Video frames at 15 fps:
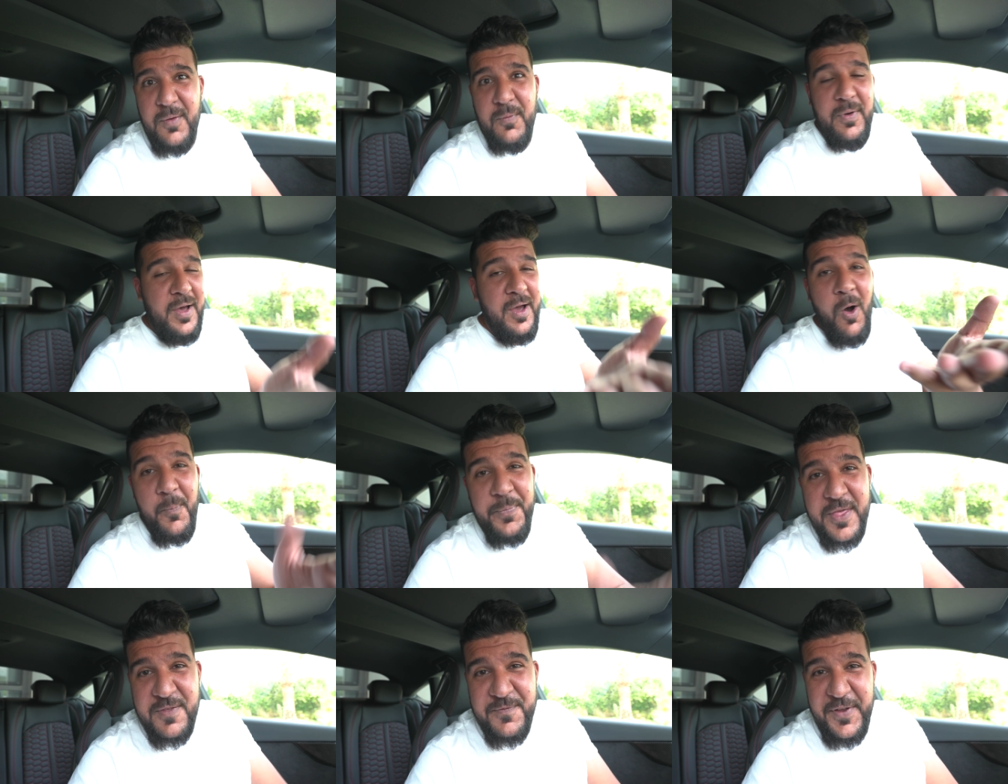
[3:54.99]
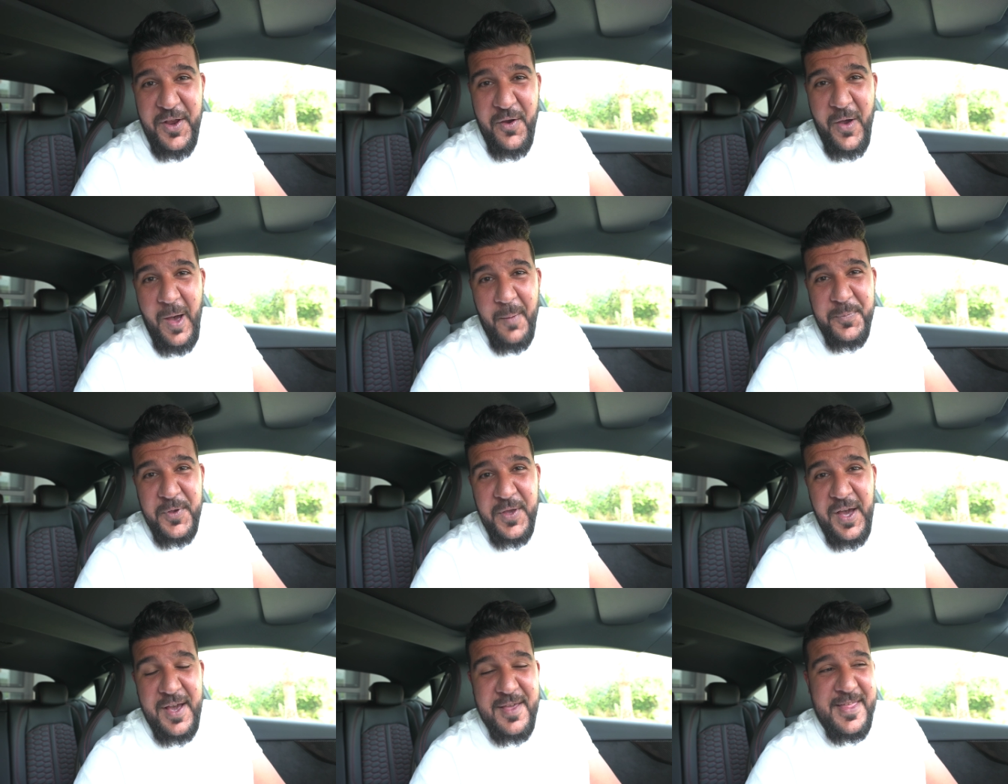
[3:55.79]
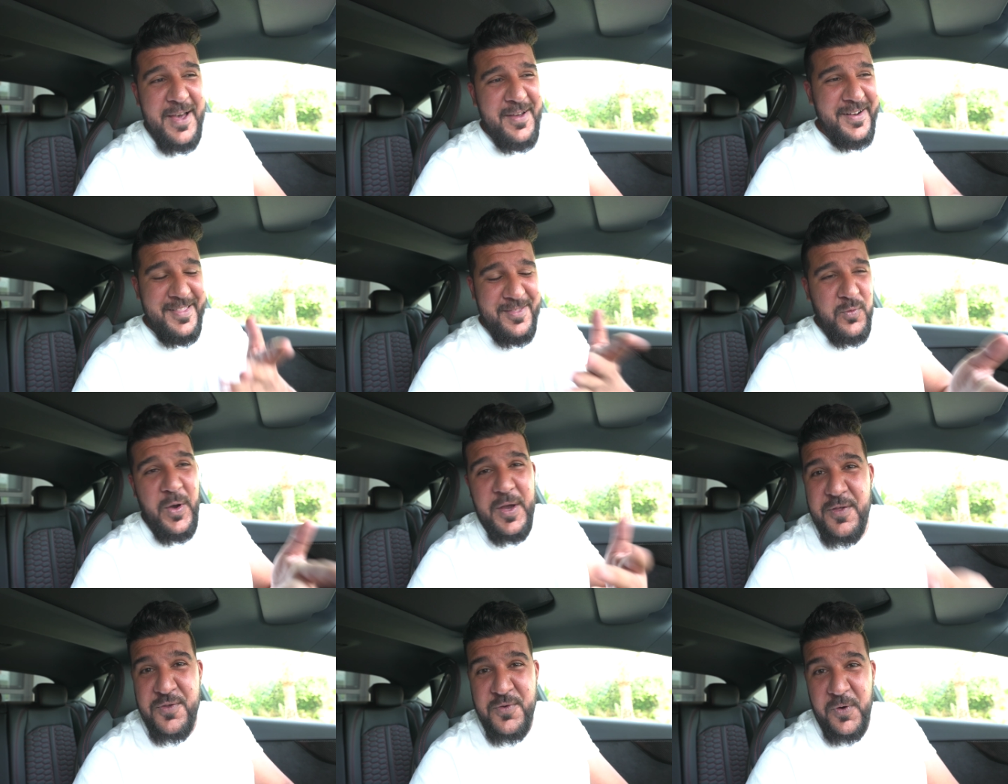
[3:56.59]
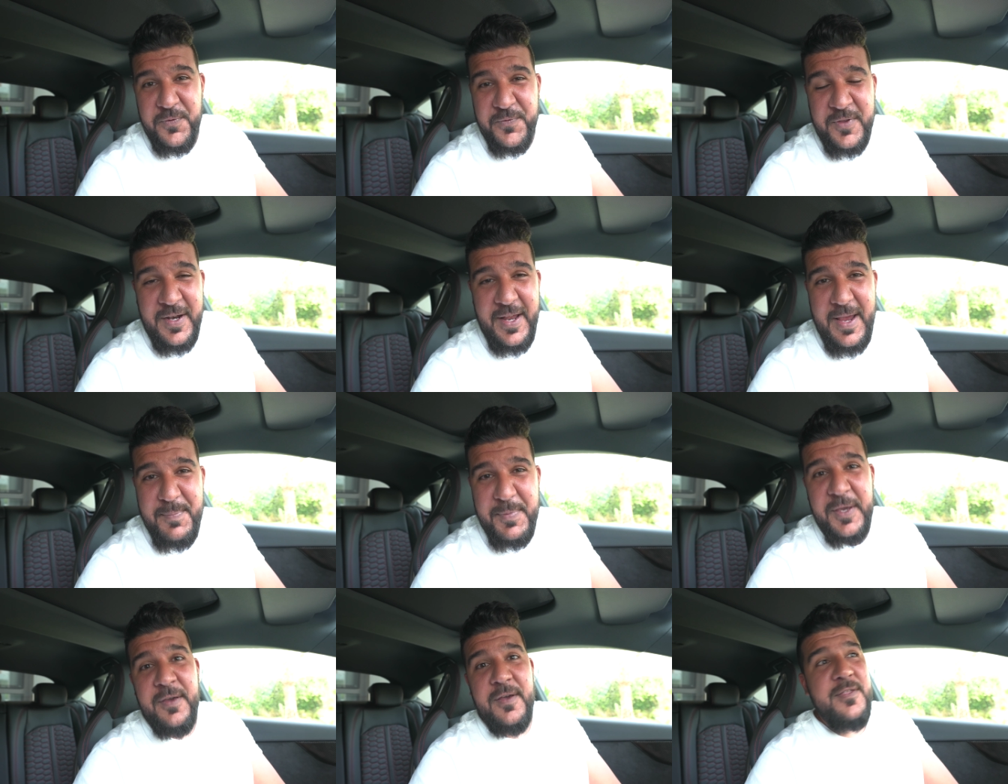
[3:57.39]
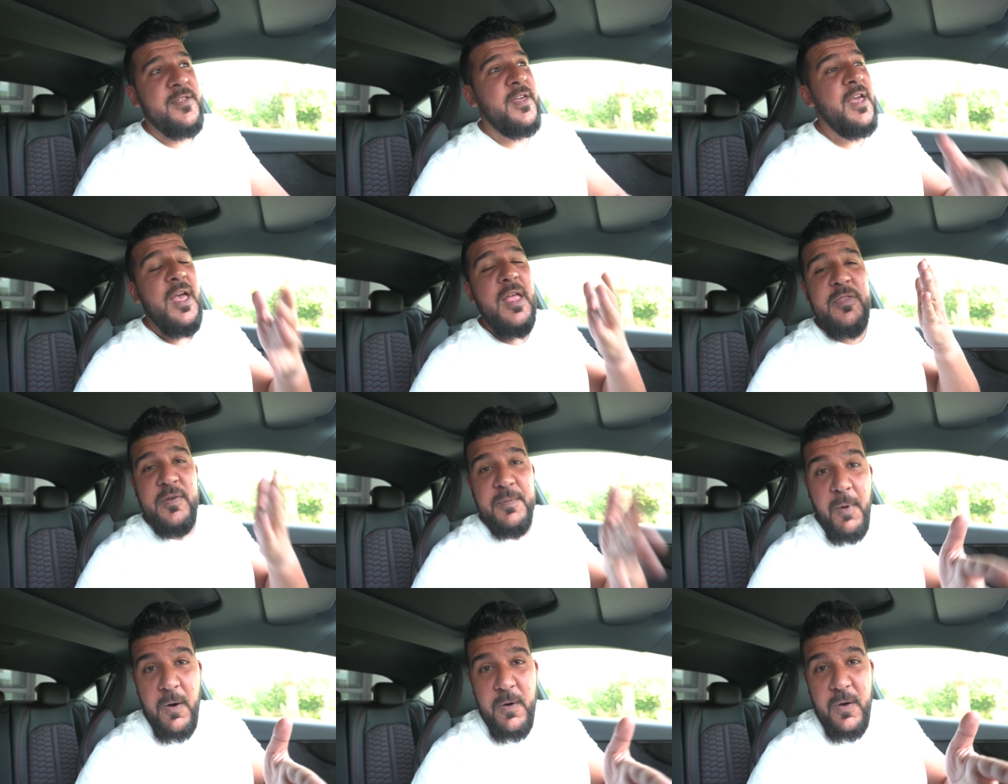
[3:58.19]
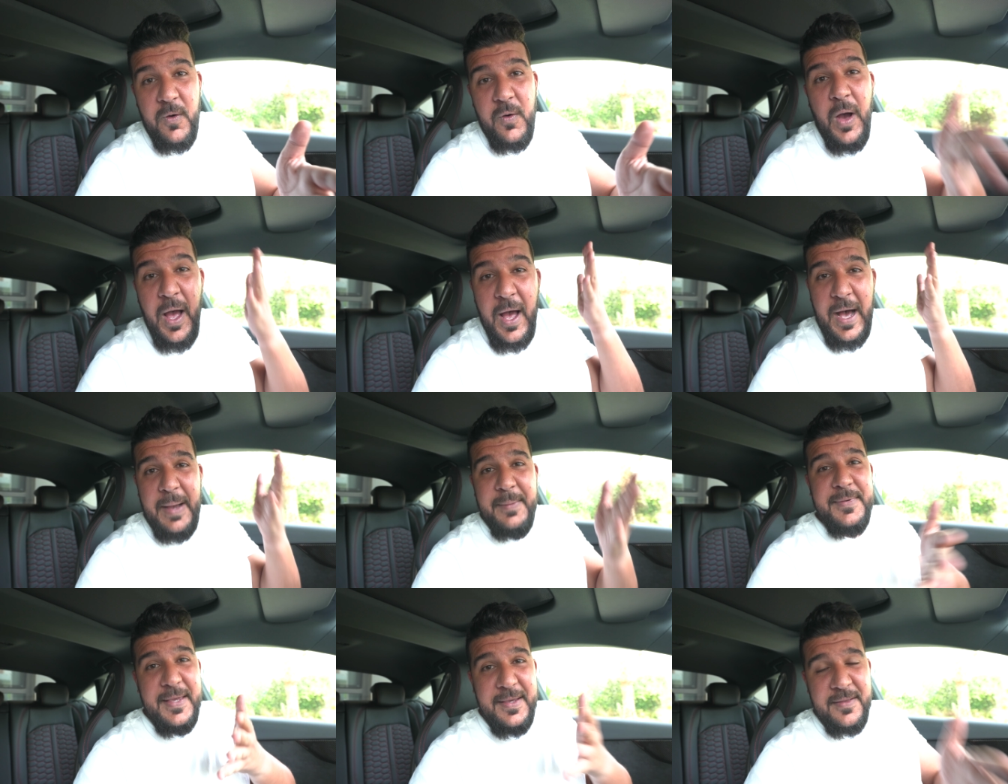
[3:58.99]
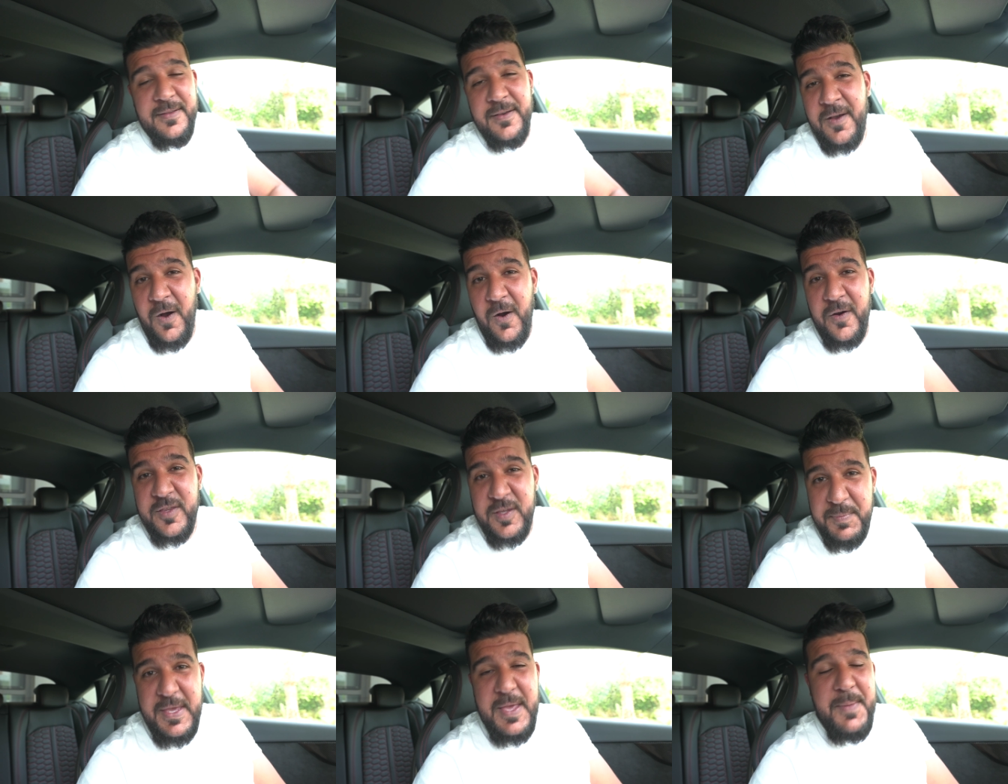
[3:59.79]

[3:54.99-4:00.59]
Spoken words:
Well, I hope this video helped you guys out. It's quite short today because tomorrow I'm taking the car to be